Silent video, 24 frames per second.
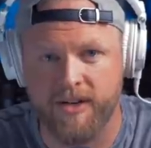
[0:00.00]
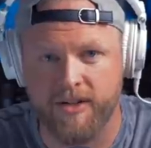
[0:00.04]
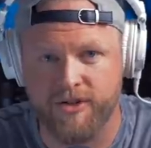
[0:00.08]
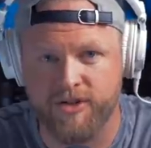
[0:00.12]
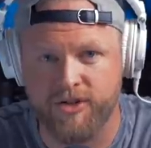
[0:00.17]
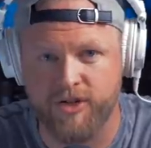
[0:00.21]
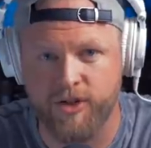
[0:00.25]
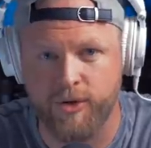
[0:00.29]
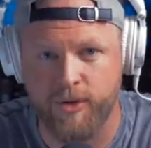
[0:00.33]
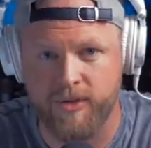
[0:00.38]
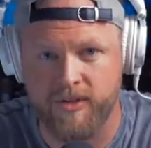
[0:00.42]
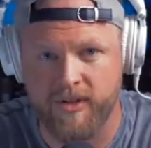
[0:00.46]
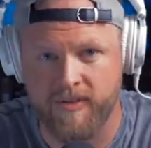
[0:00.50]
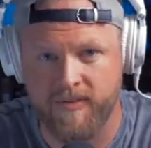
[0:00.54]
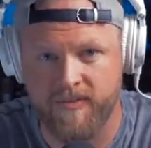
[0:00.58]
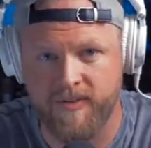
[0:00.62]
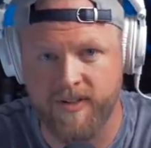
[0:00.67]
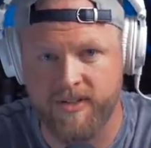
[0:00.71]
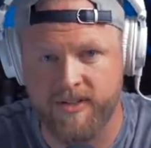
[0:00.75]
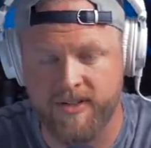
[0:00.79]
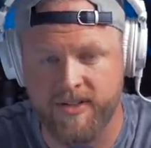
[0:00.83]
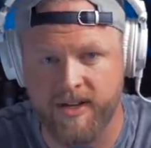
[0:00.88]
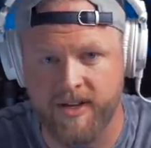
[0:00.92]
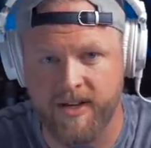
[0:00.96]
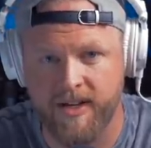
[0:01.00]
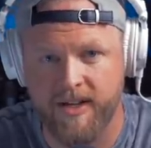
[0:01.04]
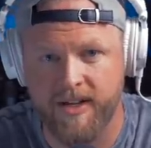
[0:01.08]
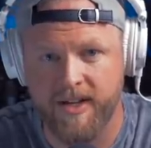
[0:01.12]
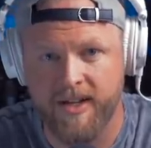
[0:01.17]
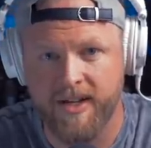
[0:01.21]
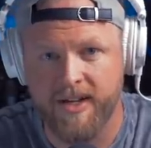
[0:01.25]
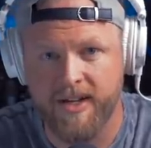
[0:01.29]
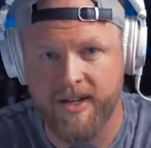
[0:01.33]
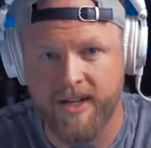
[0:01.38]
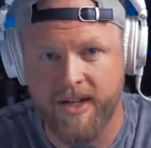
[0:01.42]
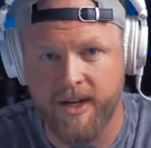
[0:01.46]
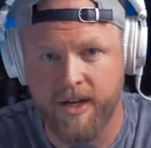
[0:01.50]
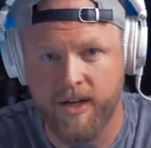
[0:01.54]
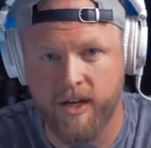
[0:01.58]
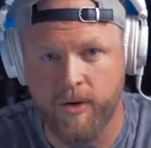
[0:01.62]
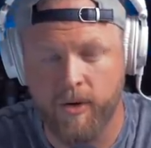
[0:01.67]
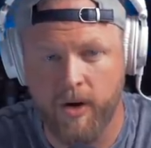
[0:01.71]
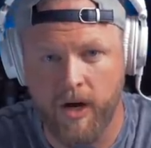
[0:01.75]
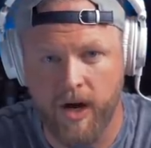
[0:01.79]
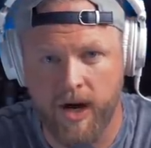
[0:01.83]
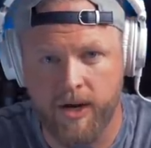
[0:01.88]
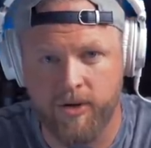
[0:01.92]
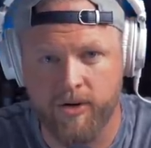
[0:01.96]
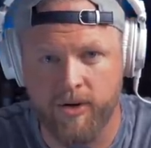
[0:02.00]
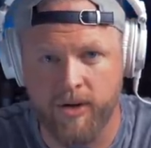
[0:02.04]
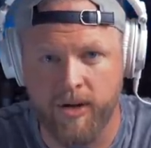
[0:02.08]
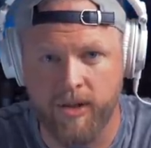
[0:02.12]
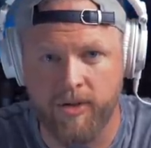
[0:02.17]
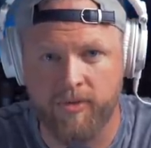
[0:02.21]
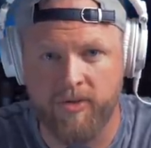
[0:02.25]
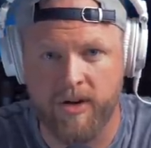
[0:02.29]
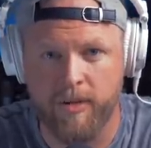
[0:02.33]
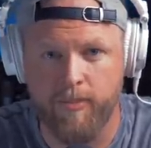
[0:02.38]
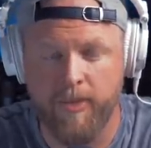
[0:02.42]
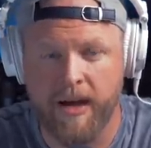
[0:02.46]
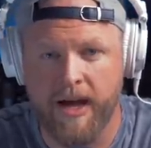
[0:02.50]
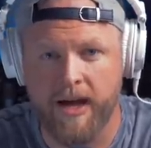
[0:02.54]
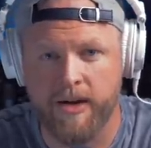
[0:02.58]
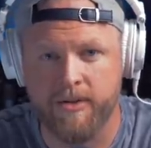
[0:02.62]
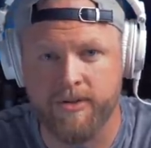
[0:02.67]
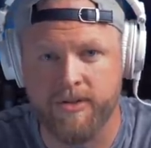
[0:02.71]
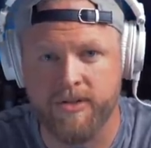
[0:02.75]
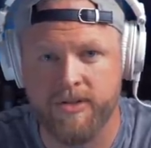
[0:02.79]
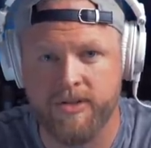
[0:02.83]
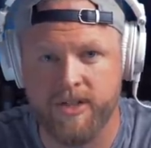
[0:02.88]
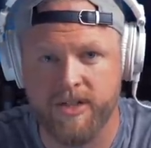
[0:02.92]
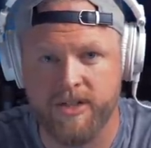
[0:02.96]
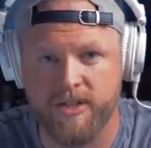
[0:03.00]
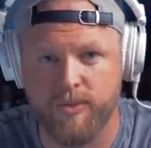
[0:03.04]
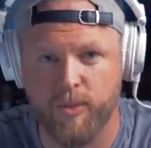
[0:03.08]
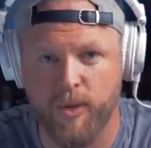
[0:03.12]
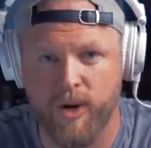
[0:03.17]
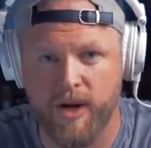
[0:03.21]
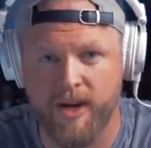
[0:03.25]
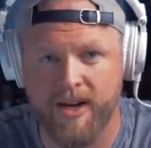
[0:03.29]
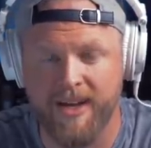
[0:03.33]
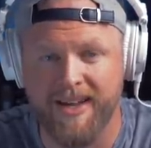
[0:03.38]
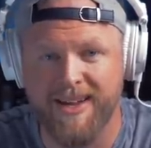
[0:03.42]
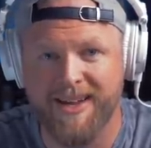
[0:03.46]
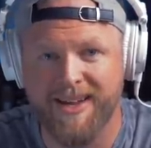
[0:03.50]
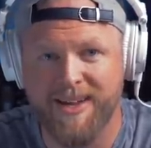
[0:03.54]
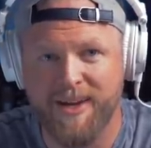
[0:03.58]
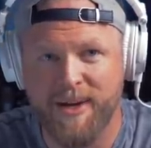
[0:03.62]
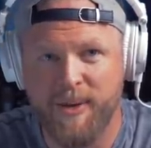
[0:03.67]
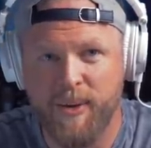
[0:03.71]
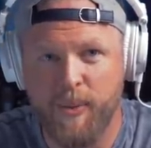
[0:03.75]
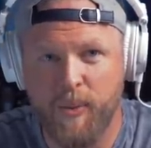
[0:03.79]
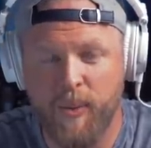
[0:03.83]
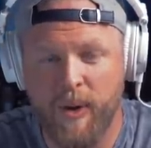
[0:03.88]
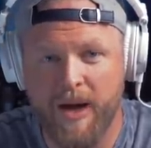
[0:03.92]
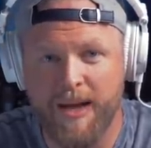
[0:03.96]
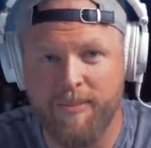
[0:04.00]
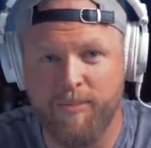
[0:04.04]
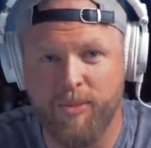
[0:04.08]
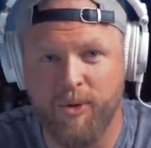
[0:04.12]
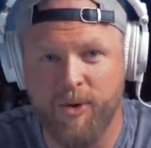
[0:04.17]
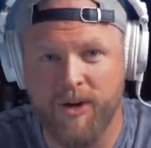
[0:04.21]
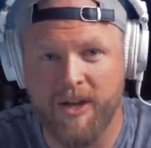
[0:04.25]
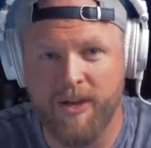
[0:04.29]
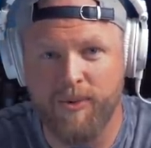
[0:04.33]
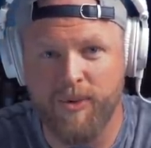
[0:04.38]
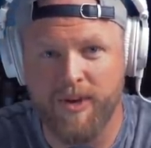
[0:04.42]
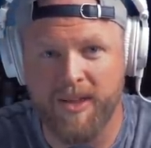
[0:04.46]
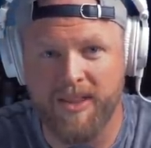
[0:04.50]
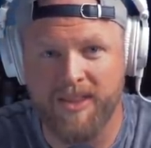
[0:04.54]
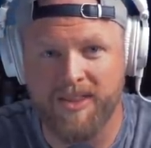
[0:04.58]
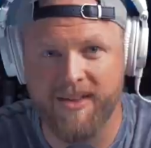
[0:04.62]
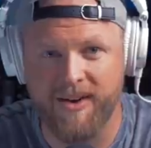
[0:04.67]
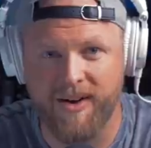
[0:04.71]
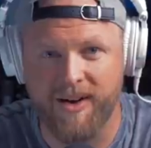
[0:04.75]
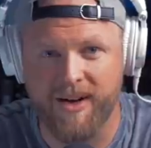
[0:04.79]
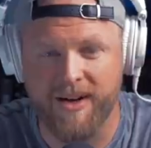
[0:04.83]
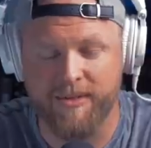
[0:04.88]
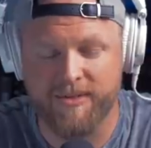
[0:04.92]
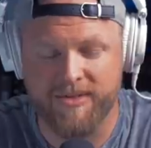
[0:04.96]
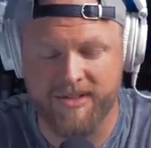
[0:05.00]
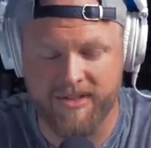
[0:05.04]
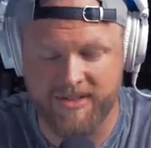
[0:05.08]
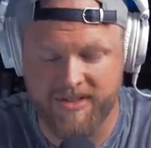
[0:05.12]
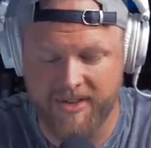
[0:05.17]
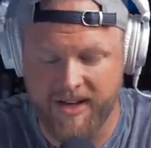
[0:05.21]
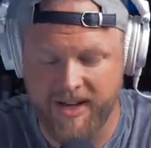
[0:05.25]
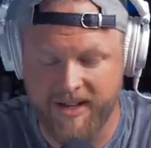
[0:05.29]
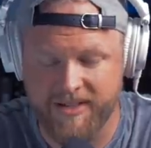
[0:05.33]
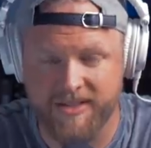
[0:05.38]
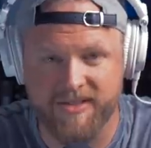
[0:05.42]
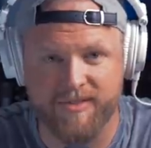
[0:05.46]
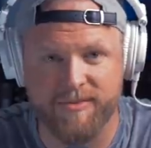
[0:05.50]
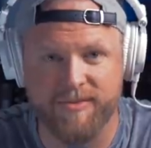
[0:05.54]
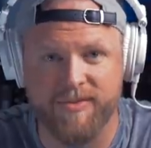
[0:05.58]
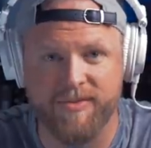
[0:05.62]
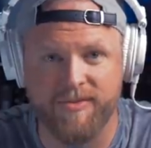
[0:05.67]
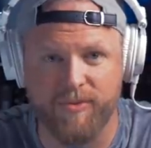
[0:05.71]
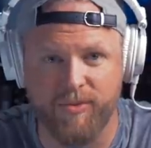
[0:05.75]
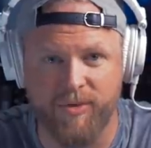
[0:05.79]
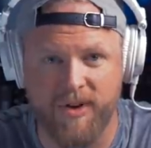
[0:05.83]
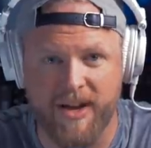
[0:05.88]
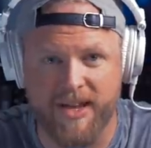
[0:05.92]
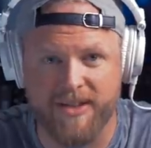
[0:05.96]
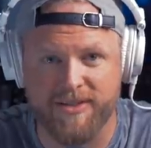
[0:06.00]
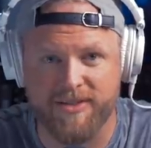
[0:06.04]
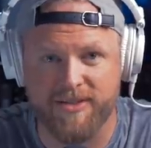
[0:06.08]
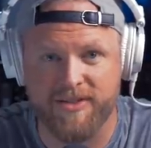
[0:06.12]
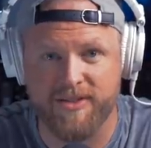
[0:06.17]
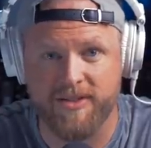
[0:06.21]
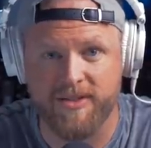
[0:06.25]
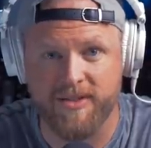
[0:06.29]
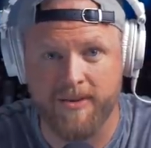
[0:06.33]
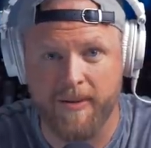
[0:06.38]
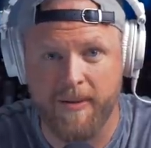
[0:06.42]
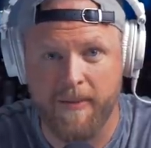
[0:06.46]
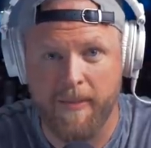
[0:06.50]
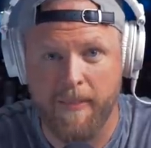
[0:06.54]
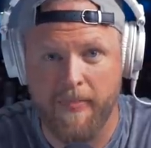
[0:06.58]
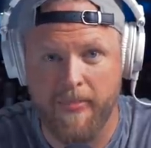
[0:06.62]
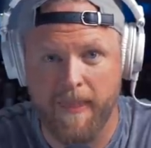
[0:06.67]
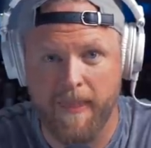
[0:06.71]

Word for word: on a suit that fits a, you know, 103 pound, 6'1 white boy with arms the size of wrists.